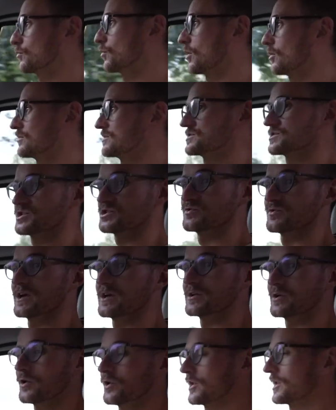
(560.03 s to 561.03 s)
what we just
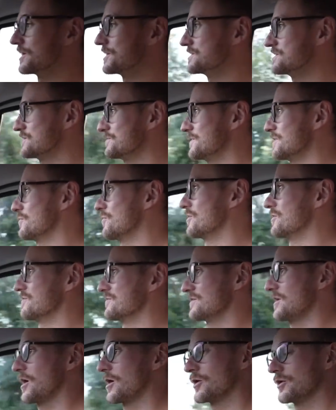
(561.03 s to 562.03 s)
read online to be one of
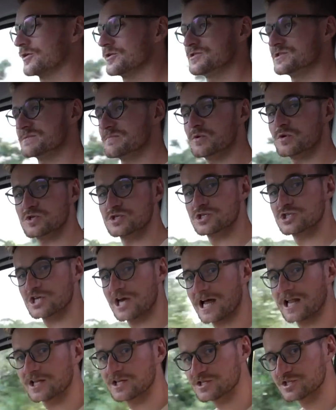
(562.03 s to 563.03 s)
Ireland's most
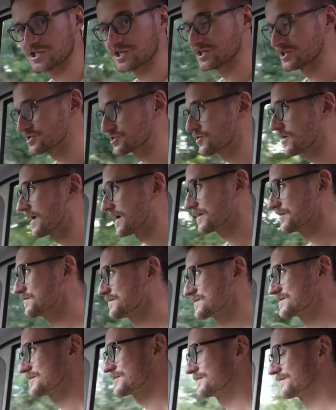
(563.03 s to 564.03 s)
challenging
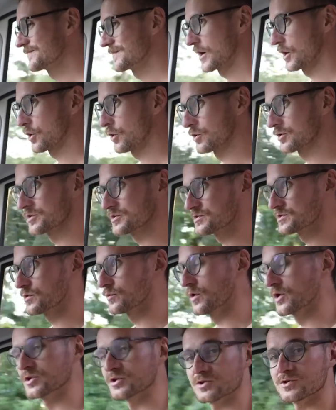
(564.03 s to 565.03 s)
drives, according to
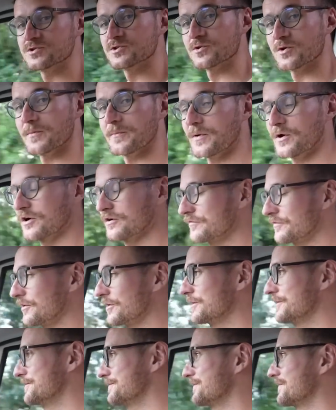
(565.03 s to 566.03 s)
one user on
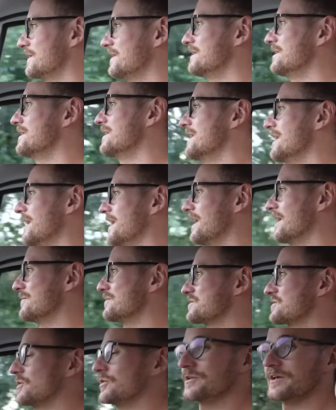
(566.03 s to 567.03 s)
Park4Night.
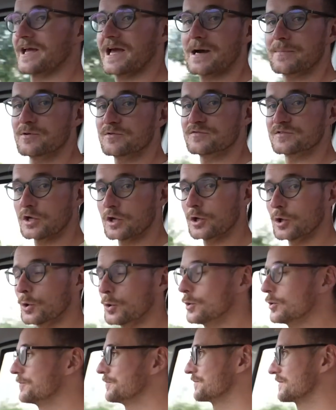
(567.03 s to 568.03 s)
It's called the Gap of
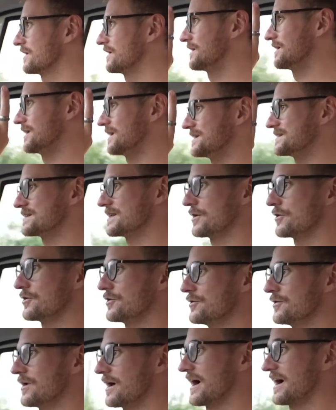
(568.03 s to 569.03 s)
Dunloe. It's now
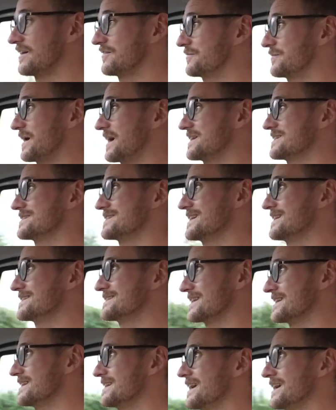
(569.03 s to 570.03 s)
8:30
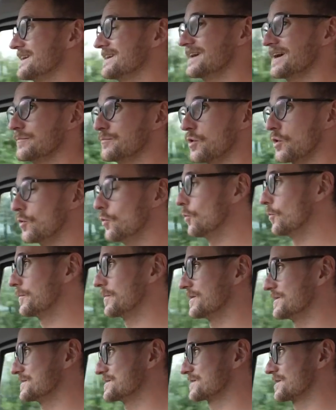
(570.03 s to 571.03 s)
at night, and we're
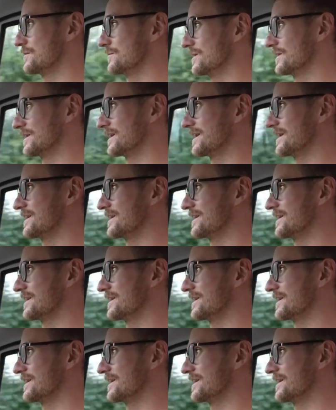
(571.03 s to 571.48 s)
hoping it's going to be late